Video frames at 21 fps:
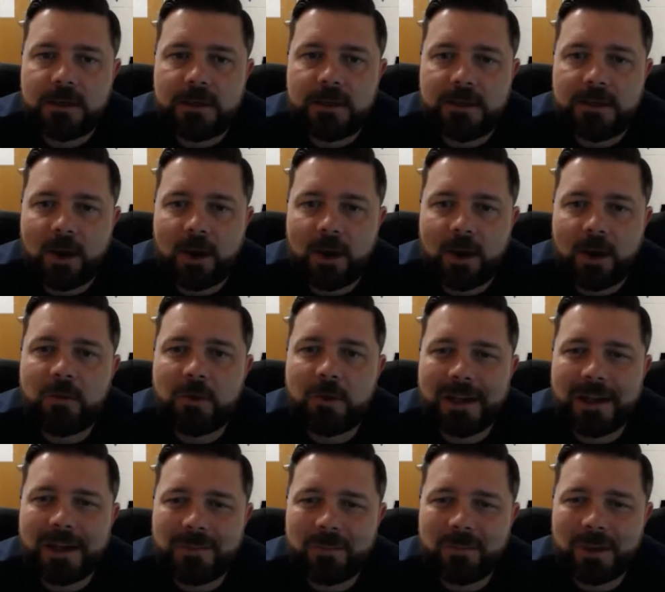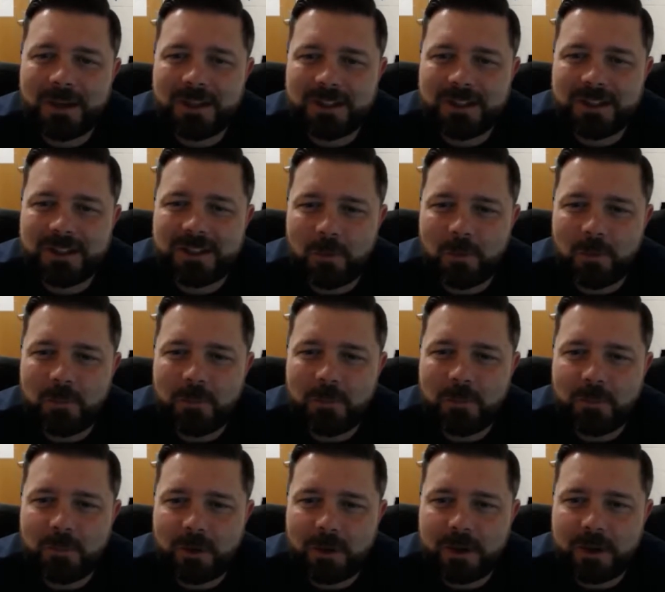you know, hopefully pretty soon we'll be
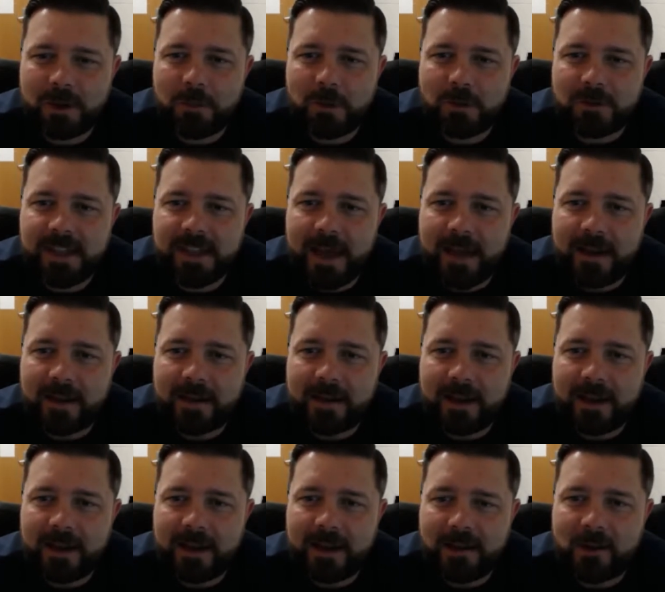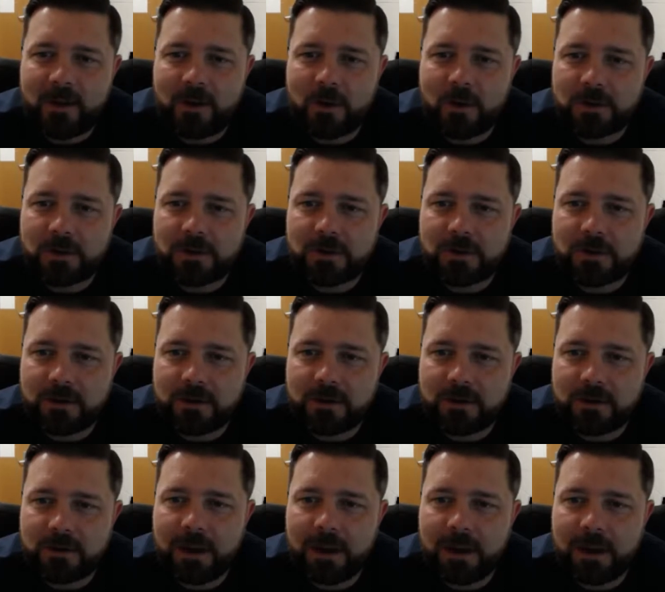able to couple talent and culture
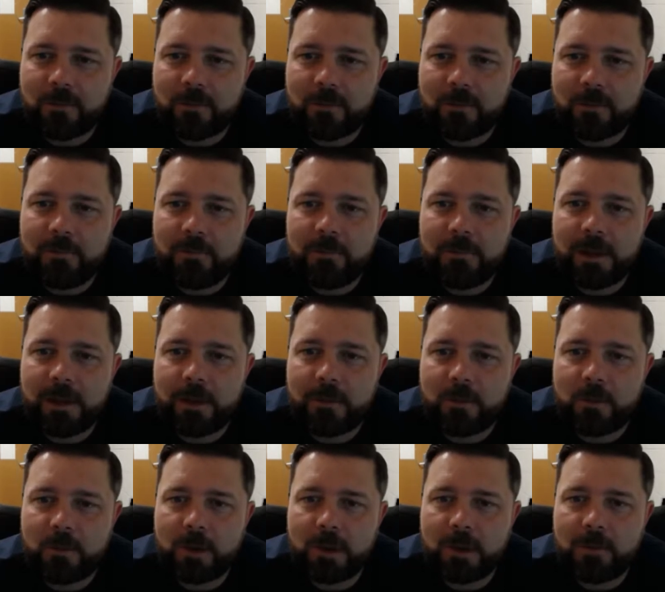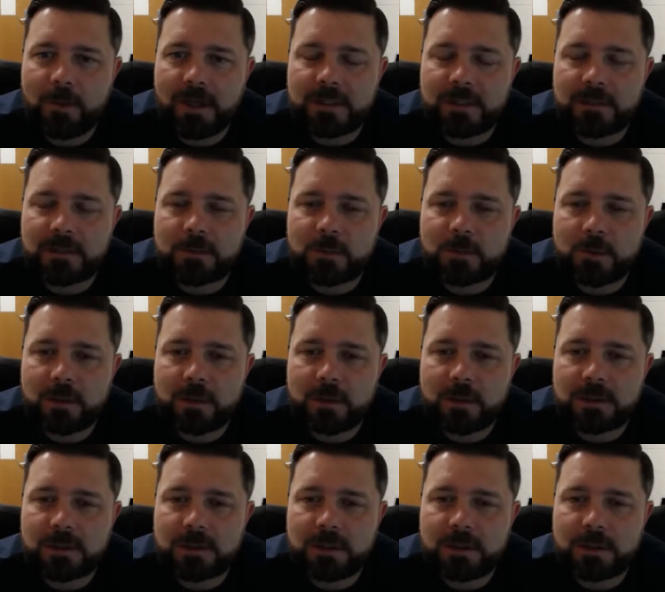and, and be able to really make some
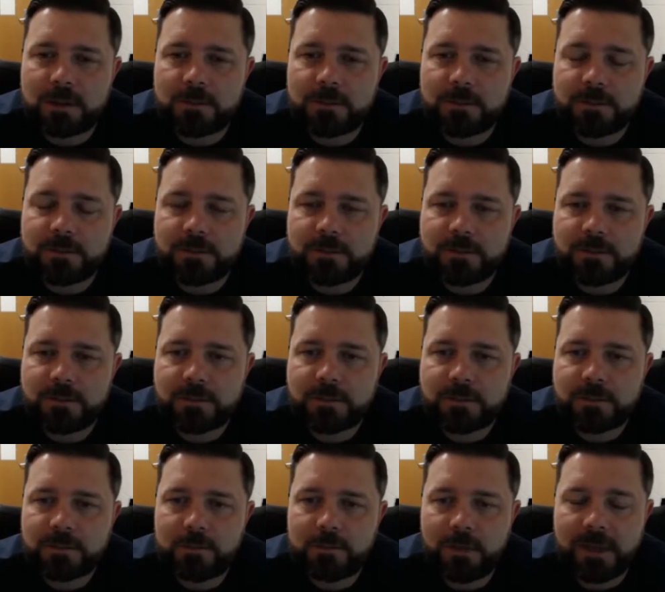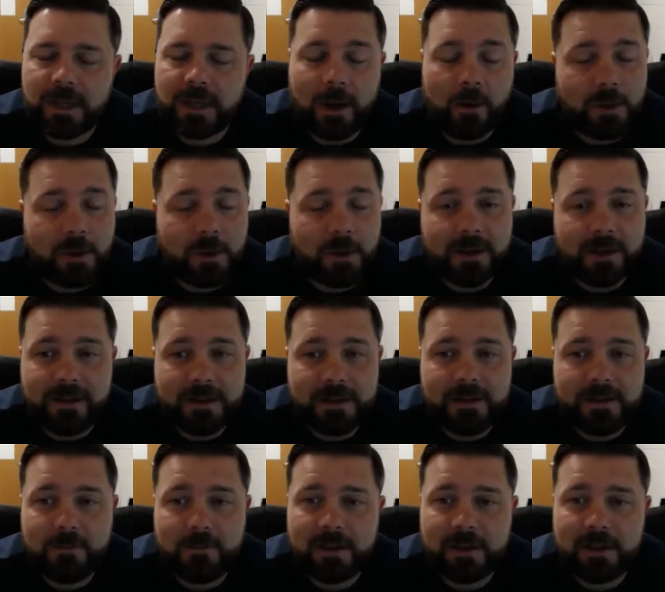noise. So, but yeah, yeah we,
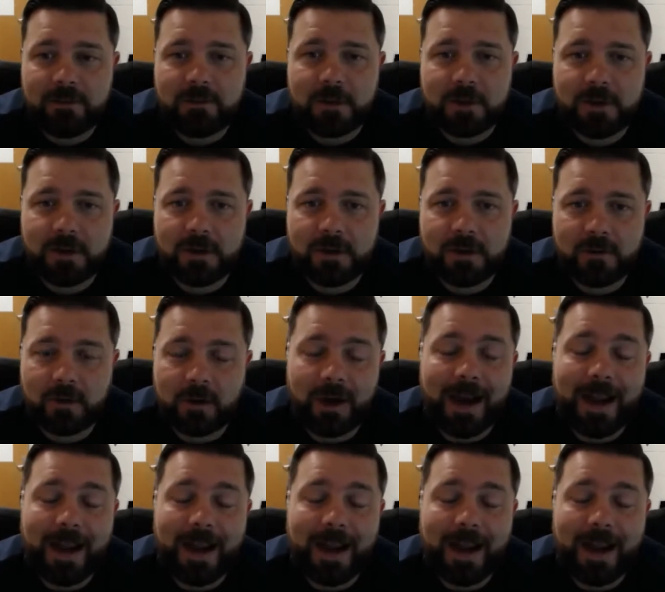we definitely don't, or